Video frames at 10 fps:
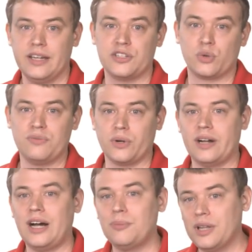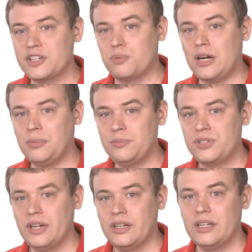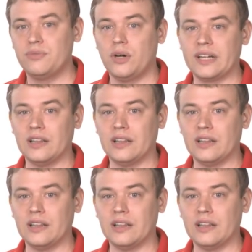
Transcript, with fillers: It's great for complex problems involving